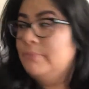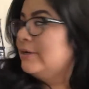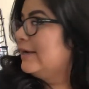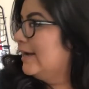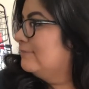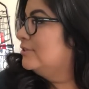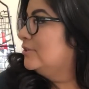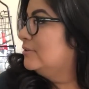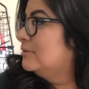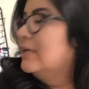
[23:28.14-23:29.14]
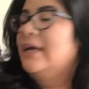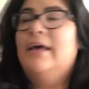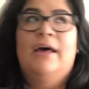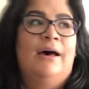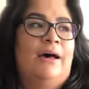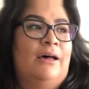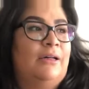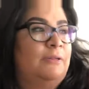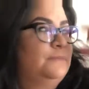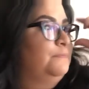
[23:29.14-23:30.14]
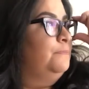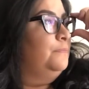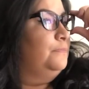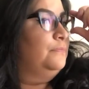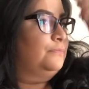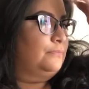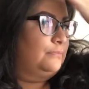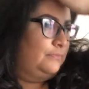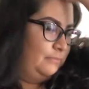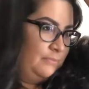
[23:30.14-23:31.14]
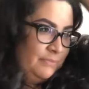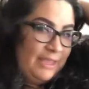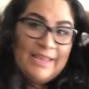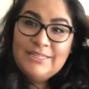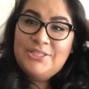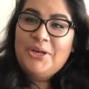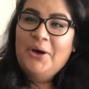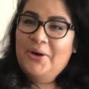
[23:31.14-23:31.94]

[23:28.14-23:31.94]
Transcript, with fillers: but I have to. Um, and so,